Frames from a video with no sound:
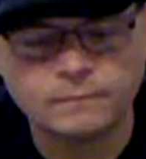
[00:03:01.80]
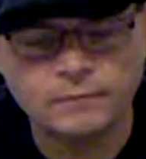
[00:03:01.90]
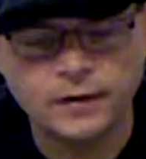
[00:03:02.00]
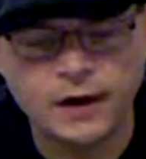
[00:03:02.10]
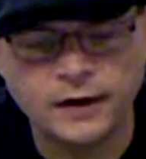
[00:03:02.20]

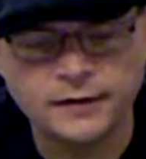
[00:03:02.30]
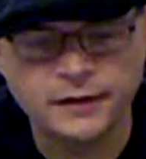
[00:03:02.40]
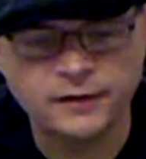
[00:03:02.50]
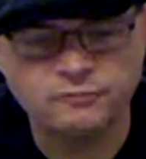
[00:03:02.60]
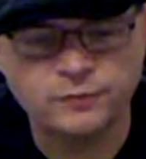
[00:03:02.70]
hot
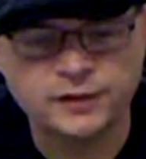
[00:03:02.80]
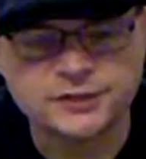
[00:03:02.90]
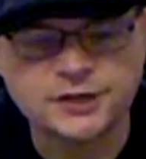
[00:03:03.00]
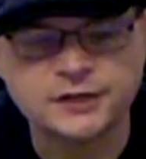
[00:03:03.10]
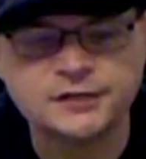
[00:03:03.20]
knife, but I
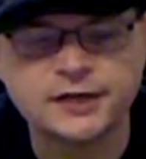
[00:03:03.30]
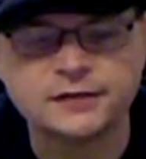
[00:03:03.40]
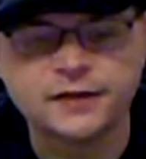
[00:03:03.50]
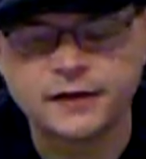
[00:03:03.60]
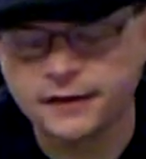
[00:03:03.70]
changed out
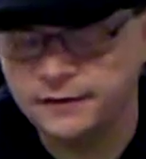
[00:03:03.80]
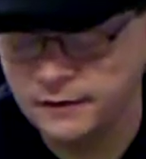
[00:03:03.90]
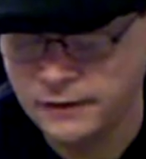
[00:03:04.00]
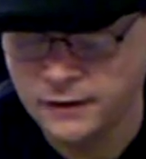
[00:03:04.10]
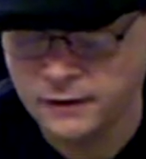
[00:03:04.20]
the head.
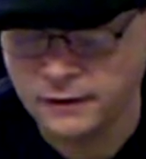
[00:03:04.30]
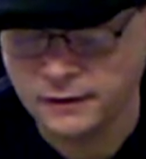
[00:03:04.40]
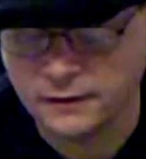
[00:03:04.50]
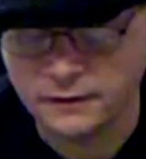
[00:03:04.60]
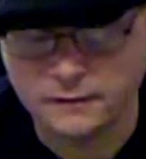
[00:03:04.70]

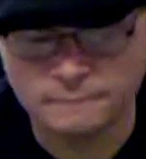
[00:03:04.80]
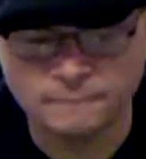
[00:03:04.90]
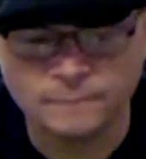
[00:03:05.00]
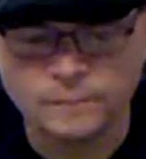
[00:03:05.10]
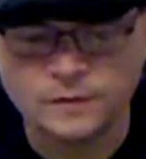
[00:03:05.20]

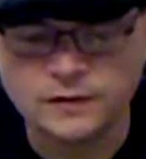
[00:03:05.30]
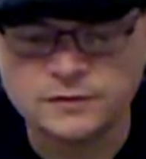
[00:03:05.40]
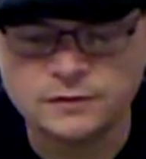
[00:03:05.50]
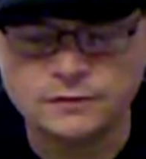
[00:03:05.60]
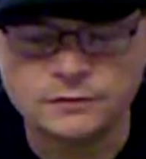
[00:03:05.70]
These
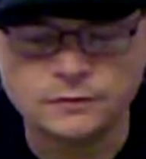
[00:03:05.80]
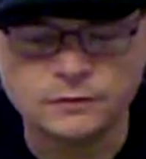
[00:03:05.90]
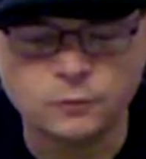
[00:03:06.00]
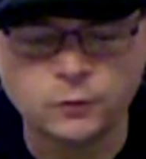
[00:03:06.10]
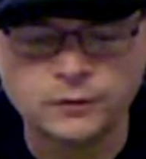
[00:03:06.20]

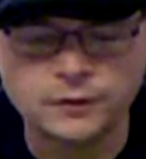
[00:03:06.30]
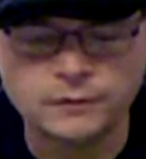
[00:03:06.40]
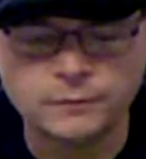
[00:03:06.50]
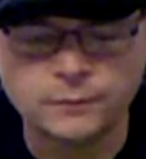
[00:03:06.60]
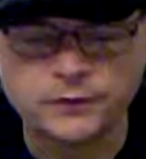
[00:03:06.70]

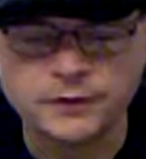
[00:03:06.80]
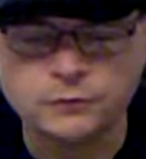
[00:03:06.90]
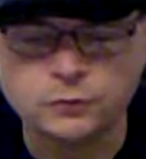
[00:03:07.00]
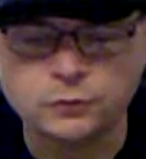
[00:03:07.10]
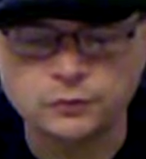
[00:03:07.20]
wood burning
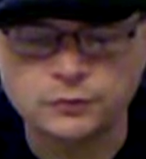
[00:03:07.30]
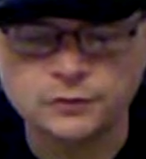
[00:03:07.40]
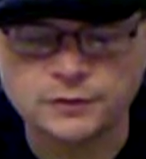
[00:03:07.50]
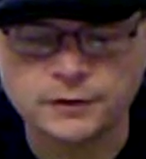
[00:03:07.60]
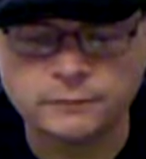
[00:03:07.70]
tools
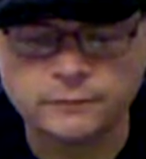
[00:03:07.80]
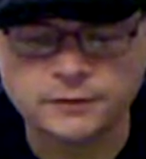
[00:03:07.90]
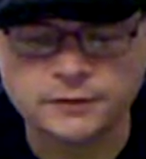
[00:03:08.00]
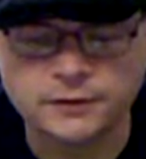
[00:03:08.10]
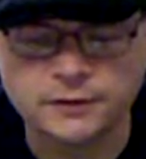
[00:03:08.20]
come with
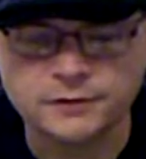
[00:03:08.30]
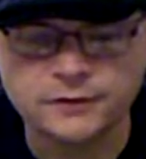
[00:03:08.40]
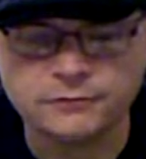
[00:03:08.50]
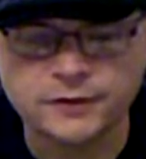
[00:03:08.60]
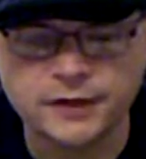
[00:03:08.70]

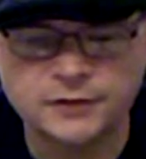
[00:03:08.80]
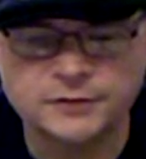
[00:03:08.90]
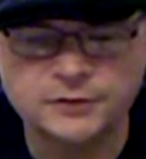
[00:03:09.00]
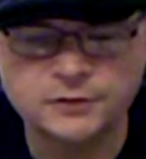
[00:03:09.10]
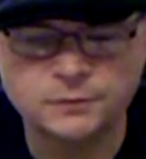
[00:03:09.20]
different heads.
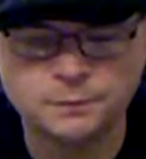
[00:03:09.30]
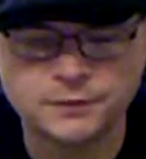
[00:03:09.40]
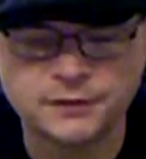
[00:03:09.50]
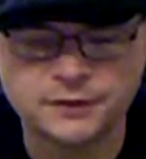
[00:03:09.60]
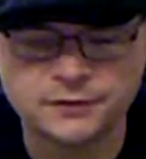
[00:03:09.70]
This
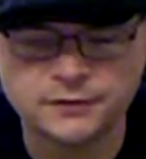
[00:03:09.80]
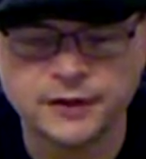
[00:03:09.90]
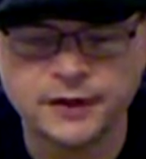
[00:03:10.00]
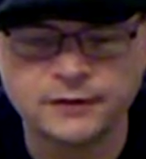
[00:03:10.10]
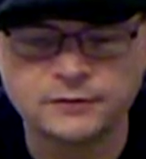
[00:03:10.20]
particular
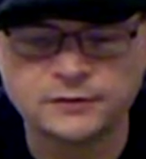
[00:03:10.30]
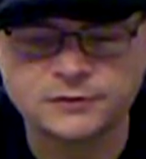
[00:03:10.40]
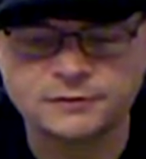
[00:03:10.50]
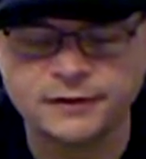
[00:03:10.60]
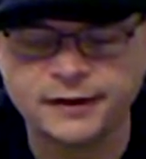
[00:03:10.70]
head looks
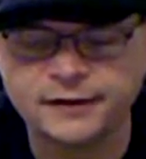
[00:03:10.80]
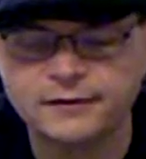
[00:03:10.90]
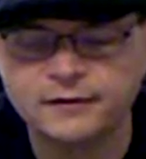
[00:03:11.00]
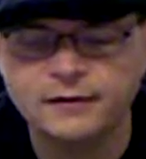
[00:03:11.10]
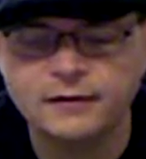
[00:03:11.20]
like
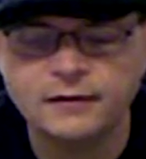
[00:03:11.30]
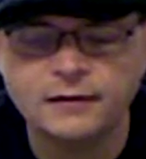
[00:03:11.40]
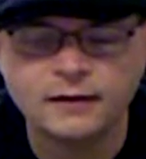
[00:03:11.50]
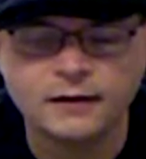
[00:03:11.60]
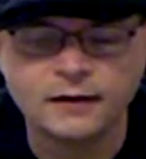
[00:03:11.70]

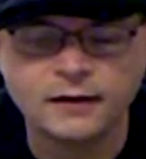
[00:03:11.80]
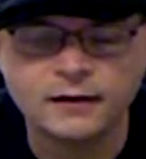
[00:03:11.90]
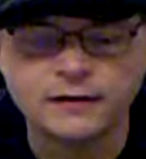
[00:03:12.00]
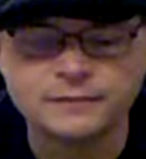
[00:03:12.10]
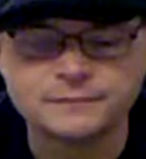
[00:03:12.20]
a